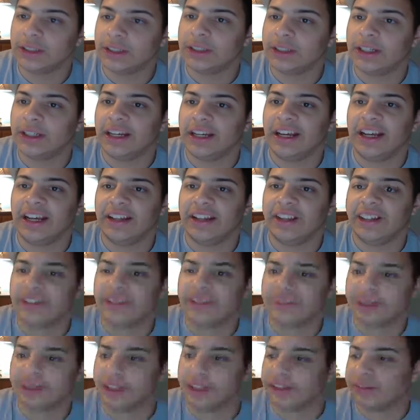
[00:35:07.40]
And
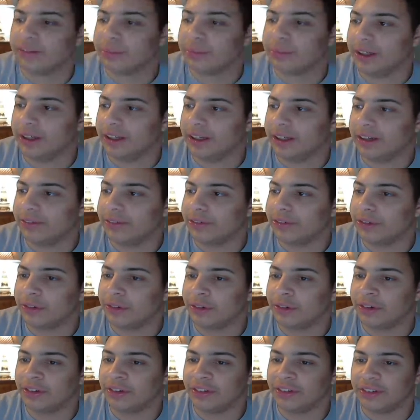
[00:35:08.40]
something is playing, of
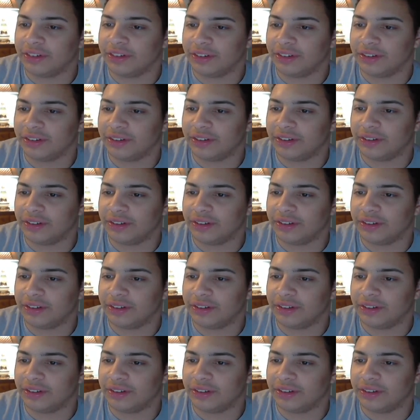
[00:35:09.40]
course.